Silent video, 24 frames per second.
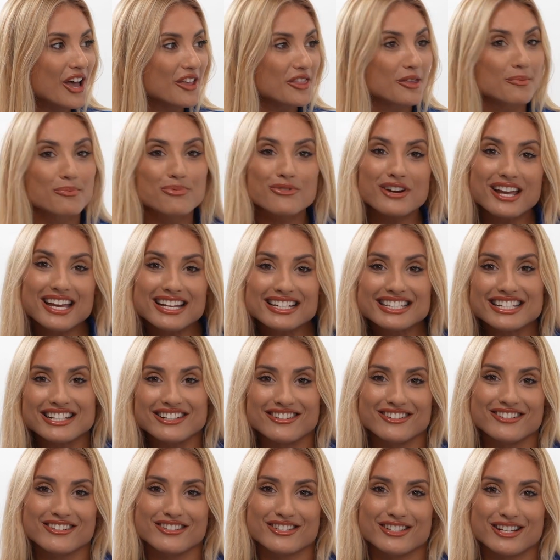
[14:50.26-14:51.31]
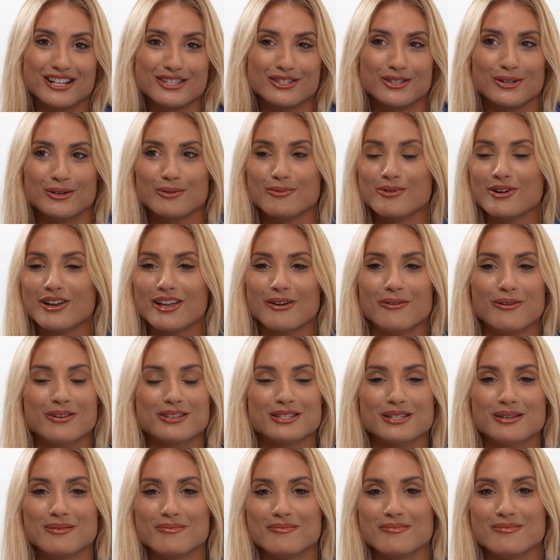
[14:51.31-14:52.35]
the brand deals, and I started working with
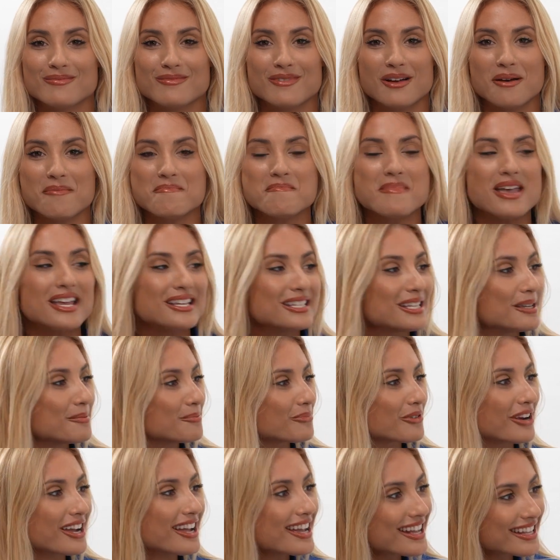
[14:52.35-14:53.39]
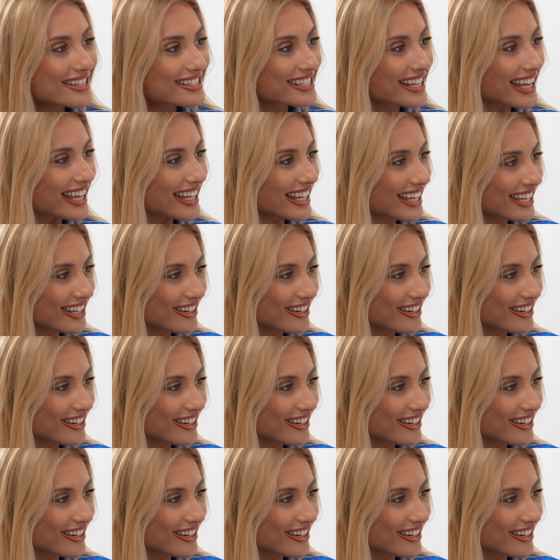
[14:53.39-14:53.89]
some amazing brands that,